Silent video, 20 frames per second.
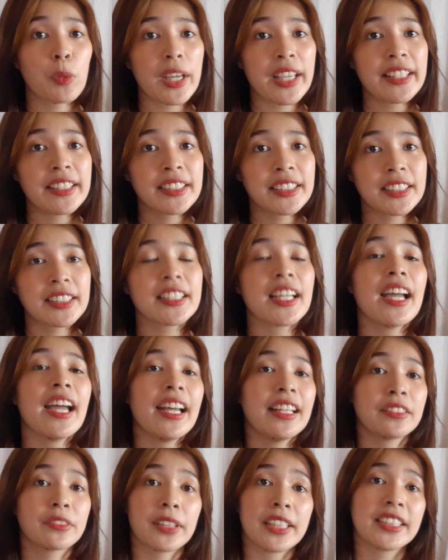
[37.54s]
waste
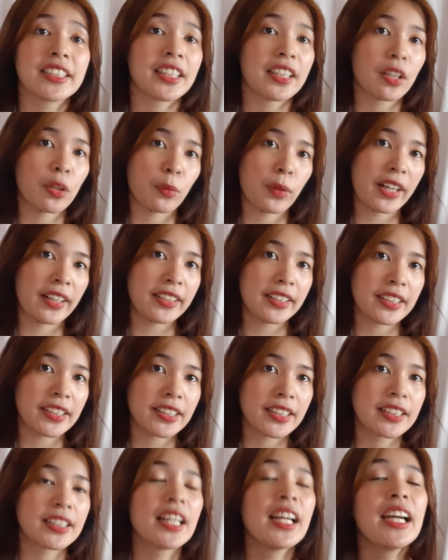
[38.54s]
and raising
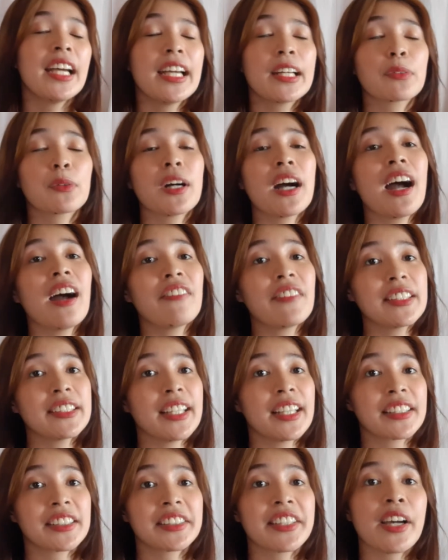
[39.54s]
awareness. It will have a
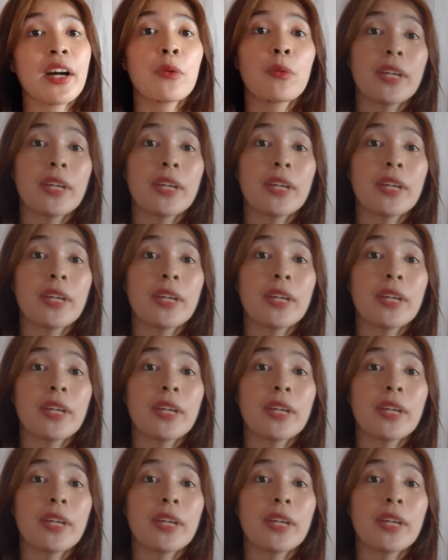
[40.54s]
textile